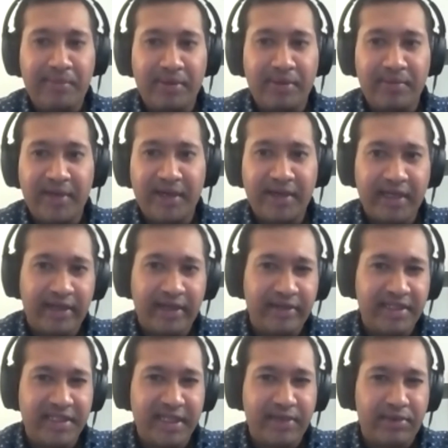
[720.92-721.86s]
prepared, I would
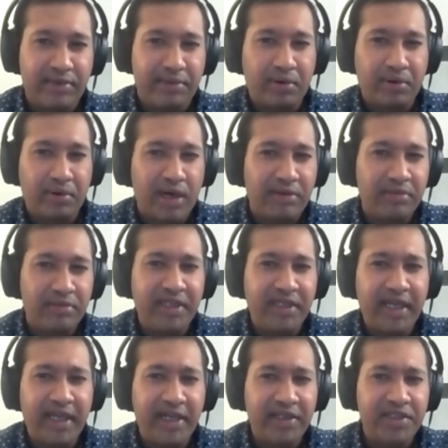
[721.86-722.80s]
say we're
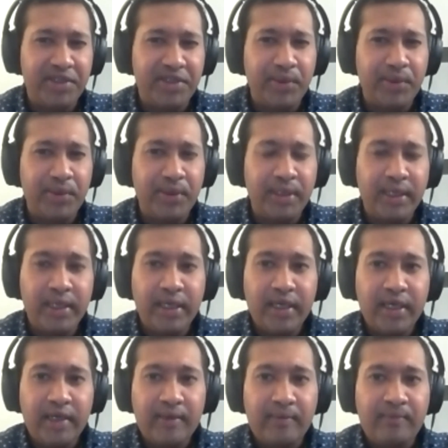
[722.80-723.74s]
probably at a 2.
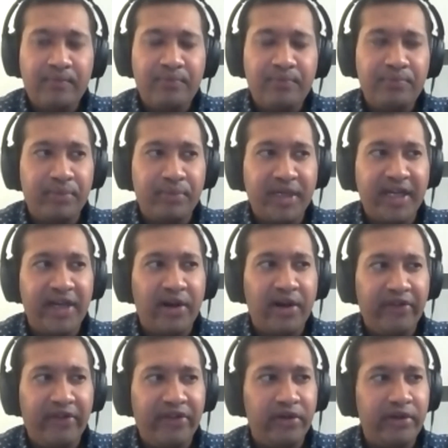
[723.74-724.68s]
But I
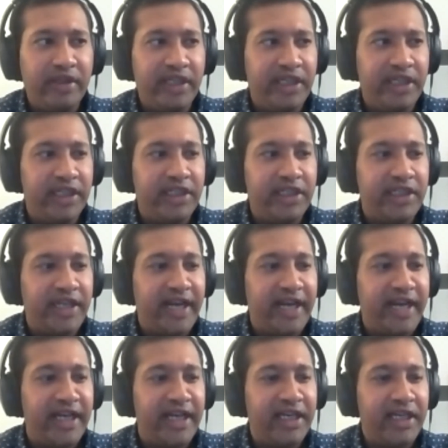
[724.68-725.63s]
also think
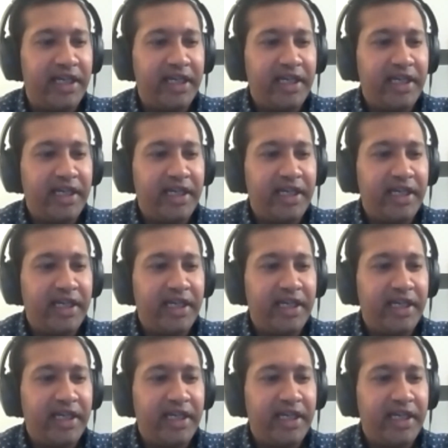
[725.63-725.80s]
that